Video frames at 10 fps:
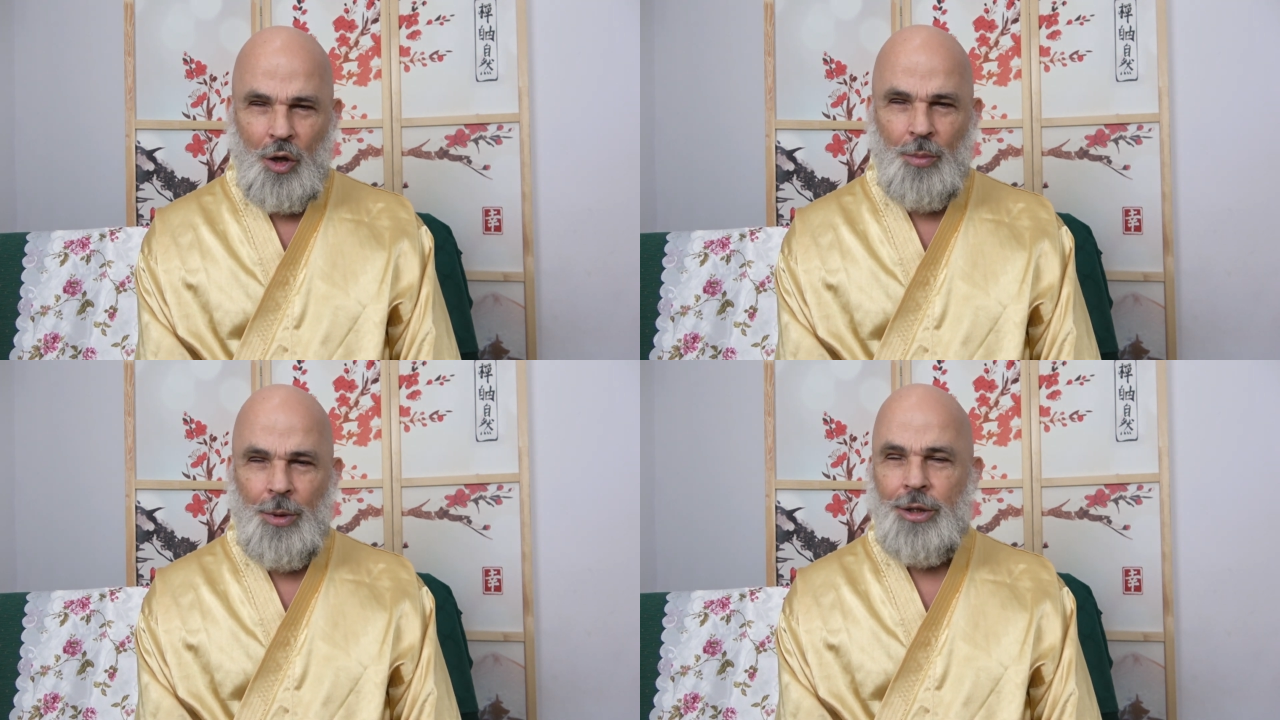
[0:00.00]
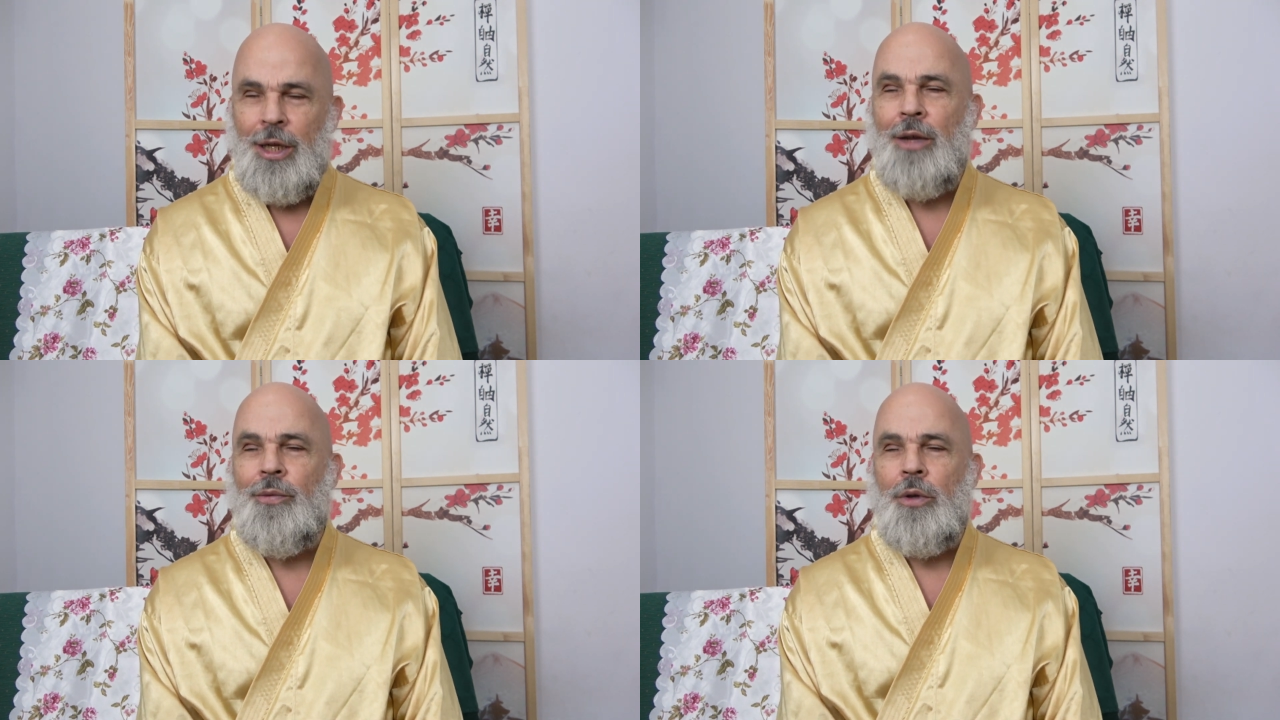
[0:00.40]
about
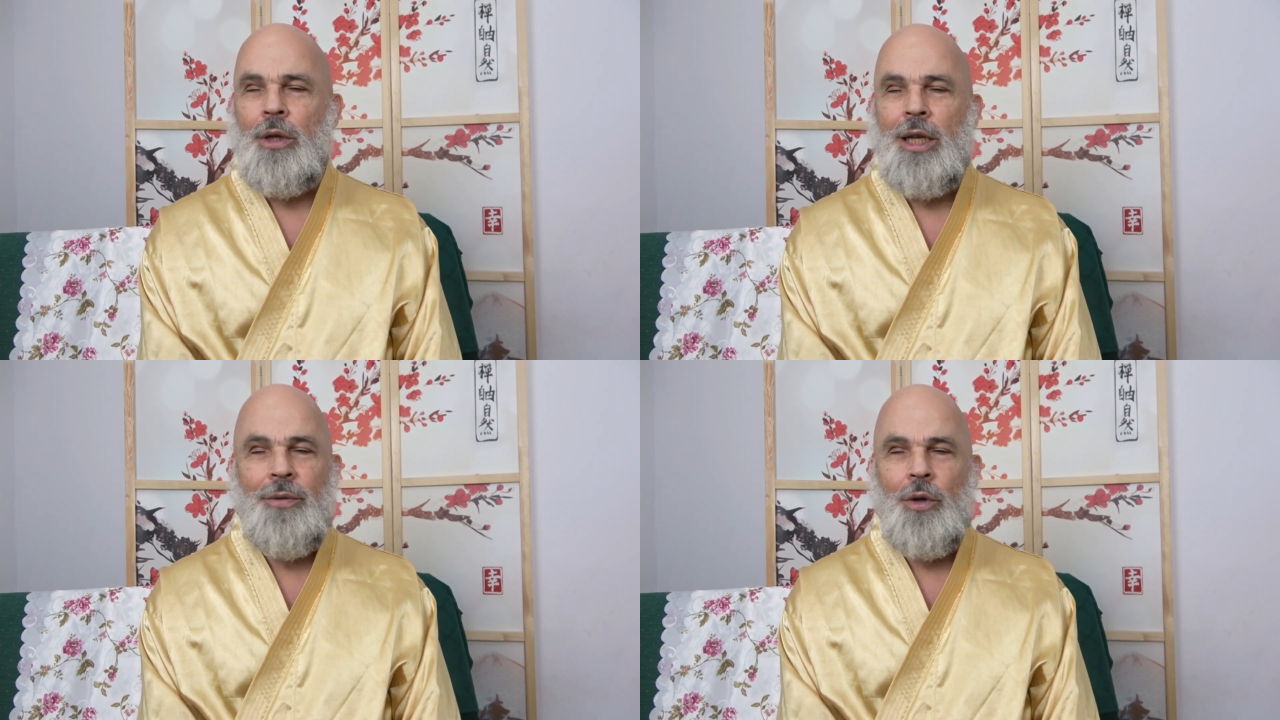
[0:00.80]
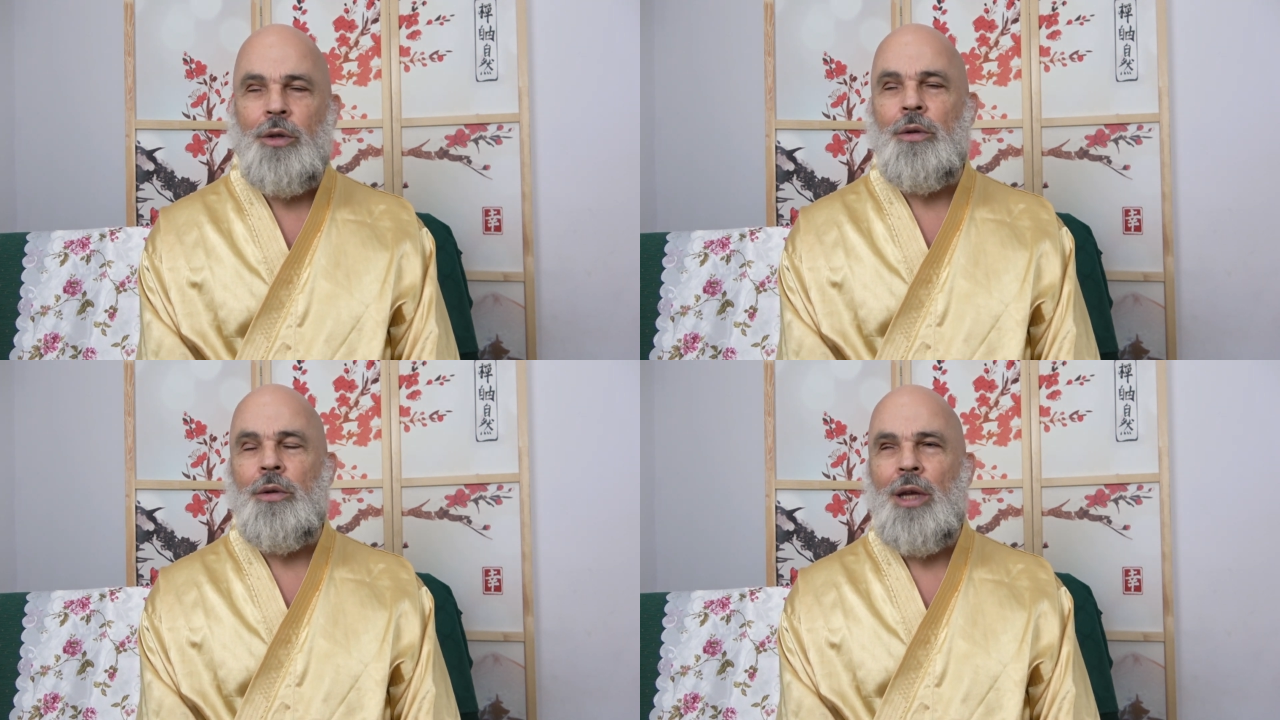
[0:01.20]

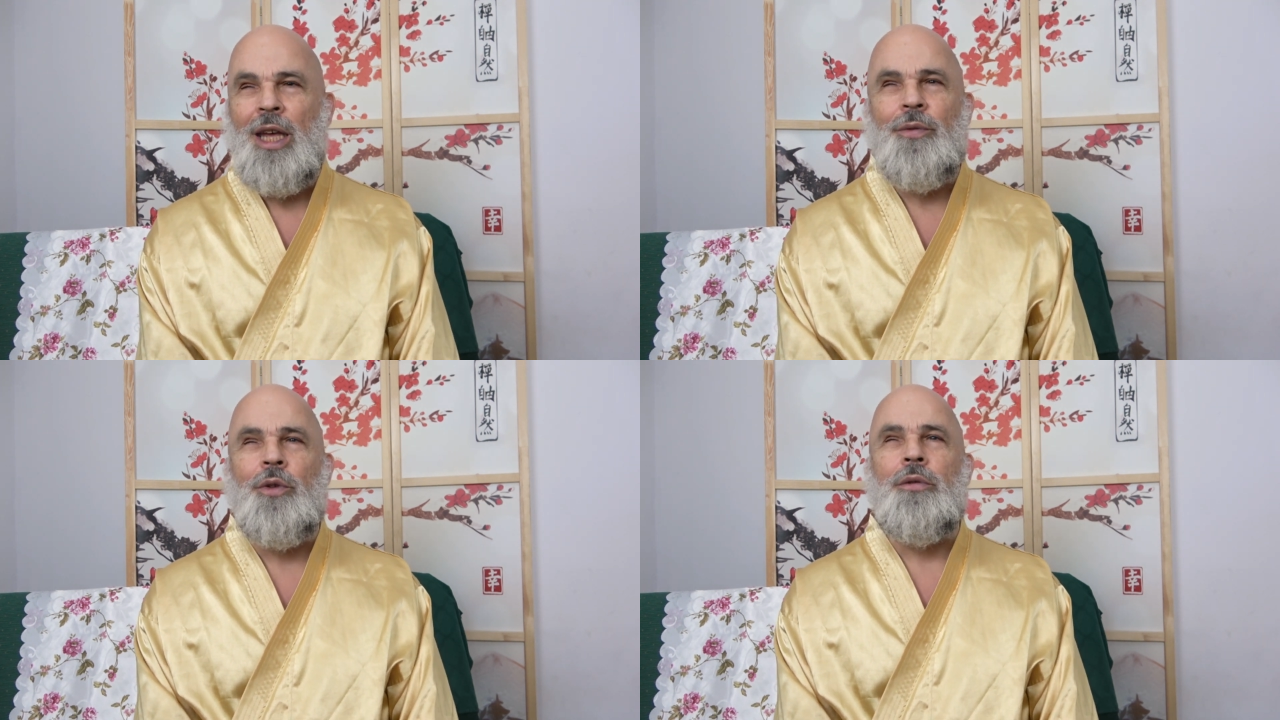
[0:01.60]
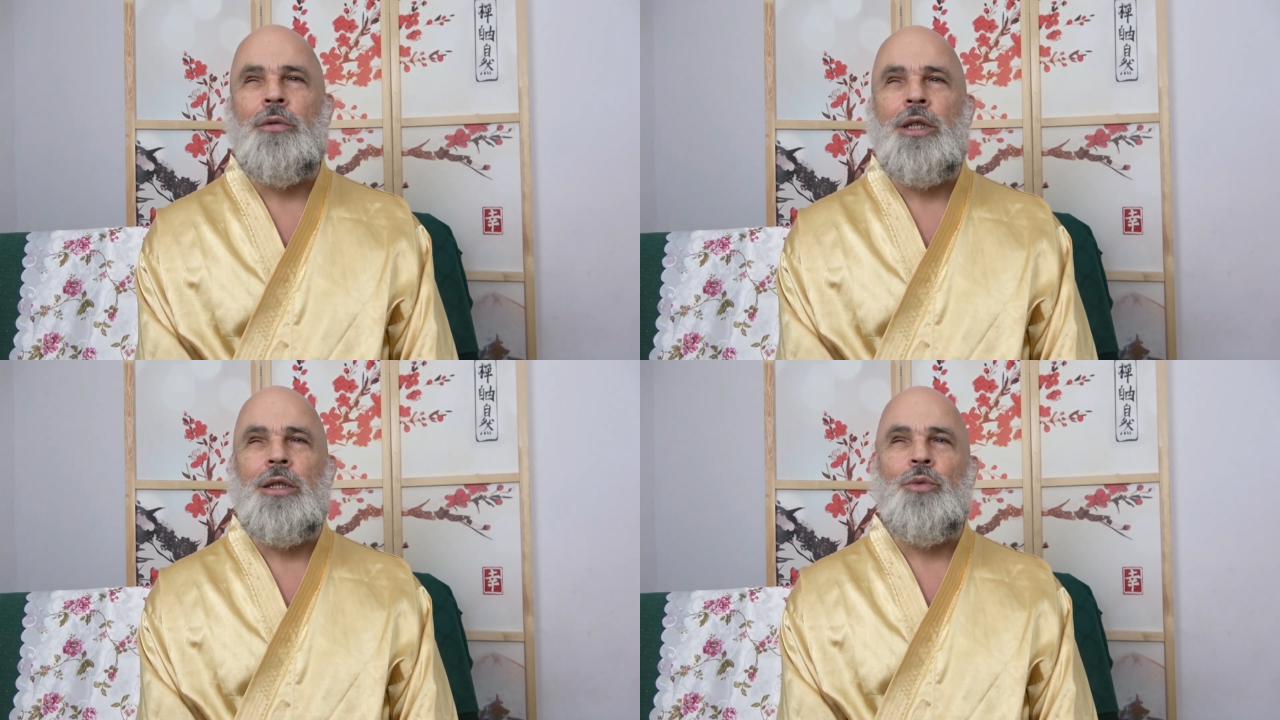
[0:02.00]

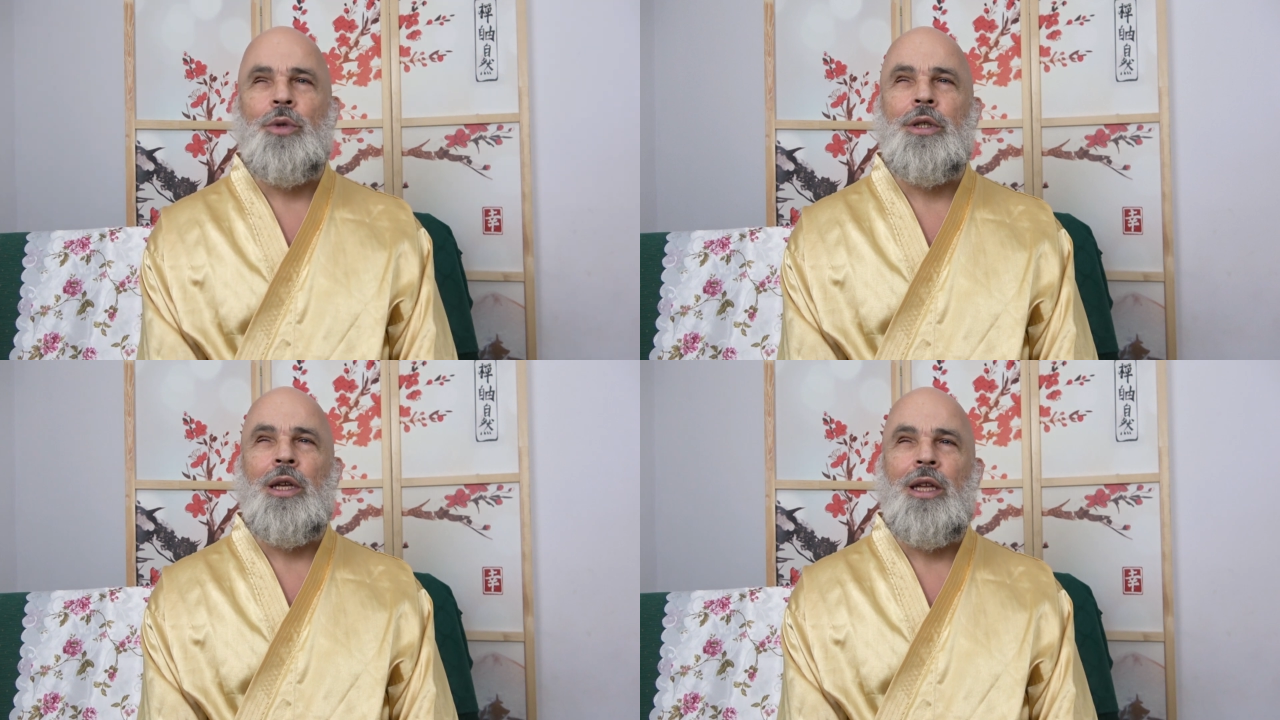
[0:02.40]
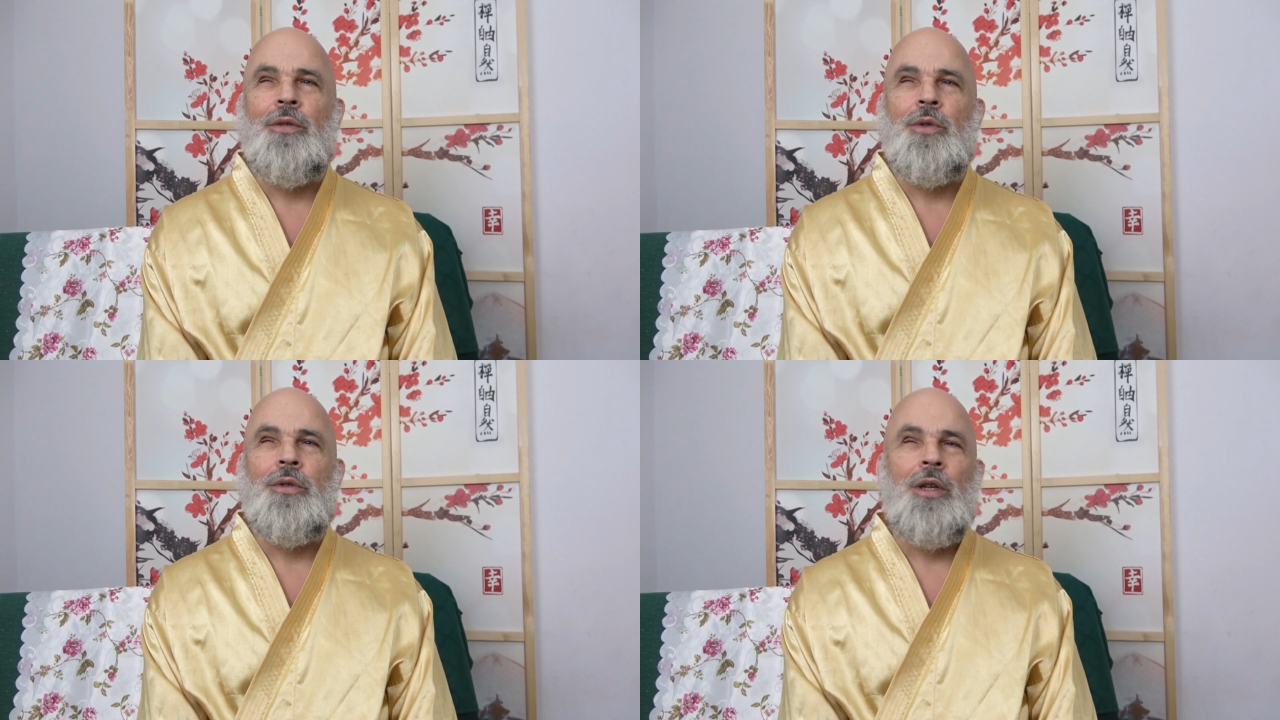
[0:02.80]
heaven. Yes, we say
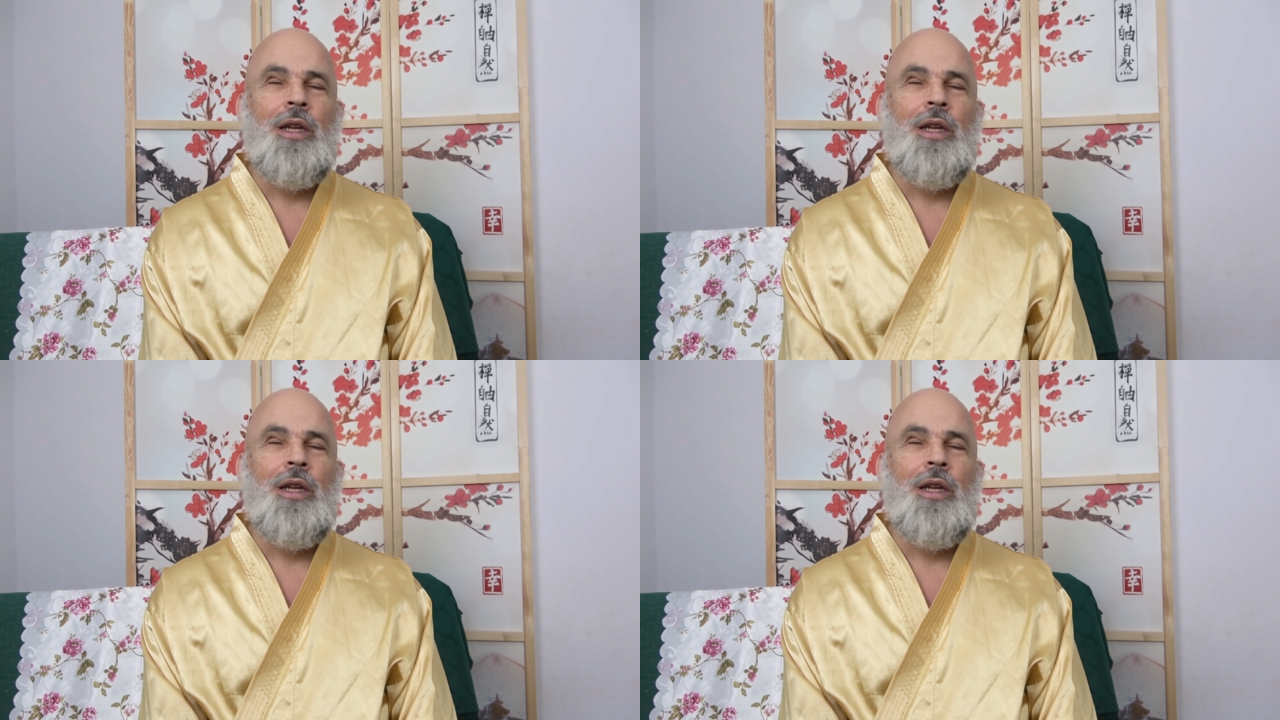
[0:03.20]
heaven.